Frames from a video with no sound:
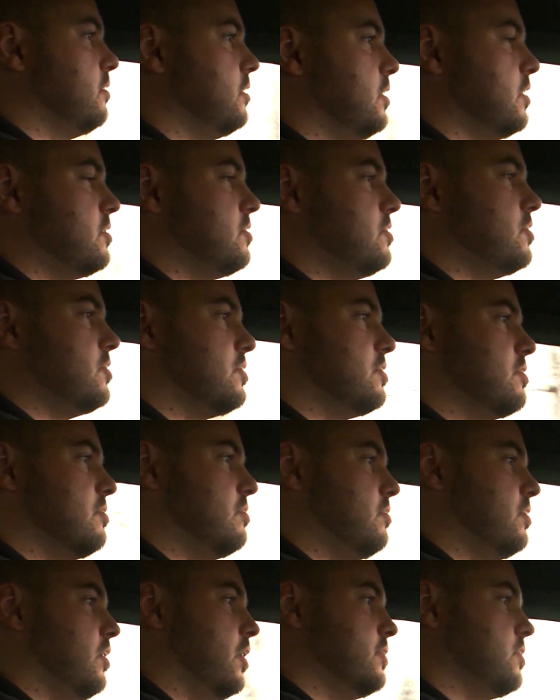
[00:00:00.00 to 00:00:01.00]
it just
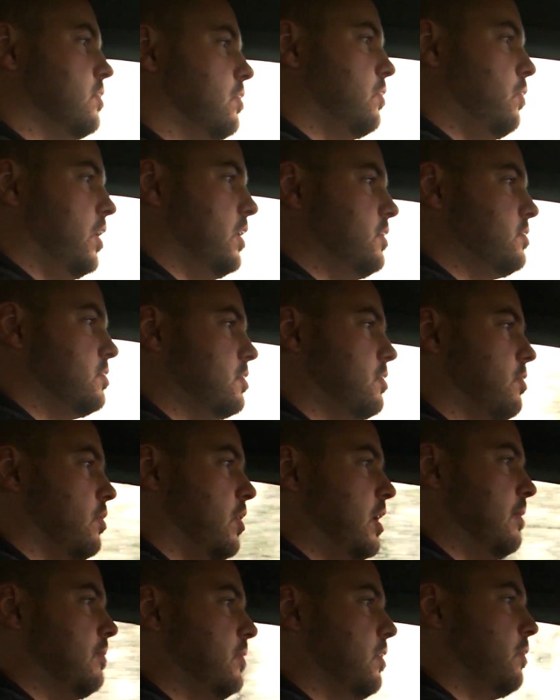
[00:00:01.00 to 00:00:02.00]
doesn't quite scream